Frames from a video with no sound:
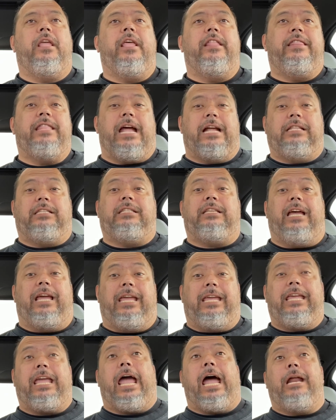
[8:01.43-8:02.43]
That's
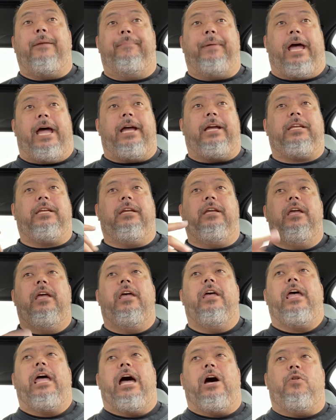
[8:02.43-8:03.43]
a catback.
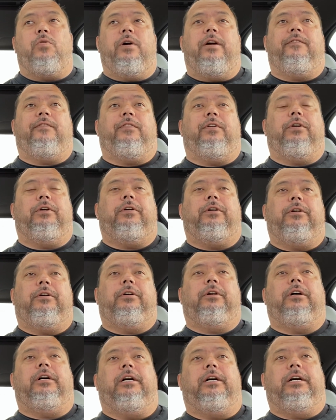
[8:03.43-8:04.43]
However,
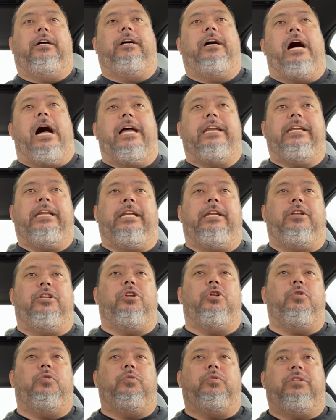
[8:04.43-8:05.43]
I didn't
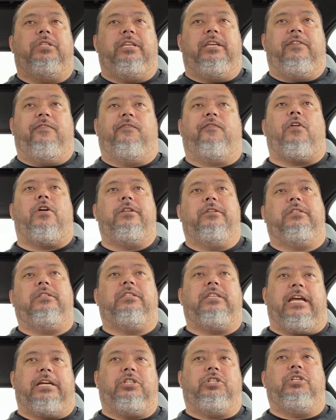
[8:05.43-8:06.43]
use the front
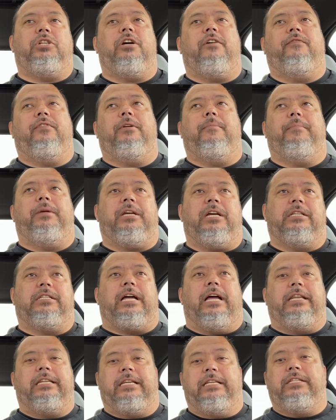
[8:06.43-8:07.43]
section of it because
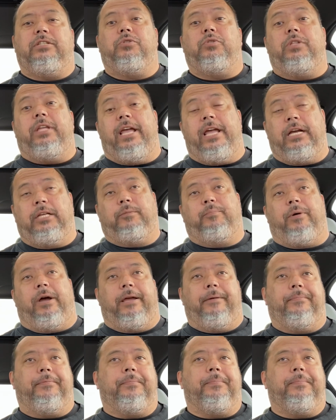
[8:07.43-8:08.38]
I did do the X-pipe.